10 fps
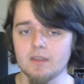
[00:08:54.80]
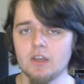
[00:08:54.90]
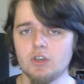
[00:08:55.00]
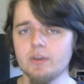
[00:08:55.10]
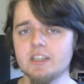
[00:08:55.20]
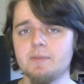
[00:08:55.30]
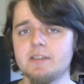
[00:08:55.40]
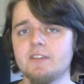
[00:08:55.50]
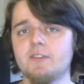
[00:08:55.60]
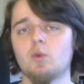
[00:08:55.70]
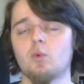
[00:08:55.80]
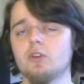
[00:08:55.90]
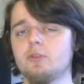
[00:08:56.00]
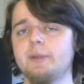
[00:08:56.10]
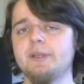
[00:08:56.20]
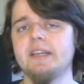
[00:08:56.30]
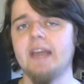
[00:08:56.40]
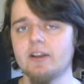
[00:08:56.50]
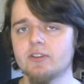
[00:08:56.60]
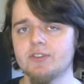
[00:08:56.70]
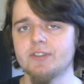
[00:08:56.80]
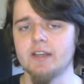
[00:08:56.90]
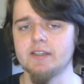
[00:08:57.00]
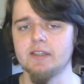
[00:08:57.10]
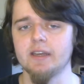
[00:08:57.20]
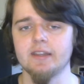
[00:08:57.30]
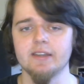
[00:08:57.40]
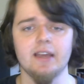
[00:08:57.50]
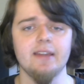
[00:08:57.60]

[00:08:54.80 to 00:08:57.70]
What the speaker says: Doing specific world building exercises like this,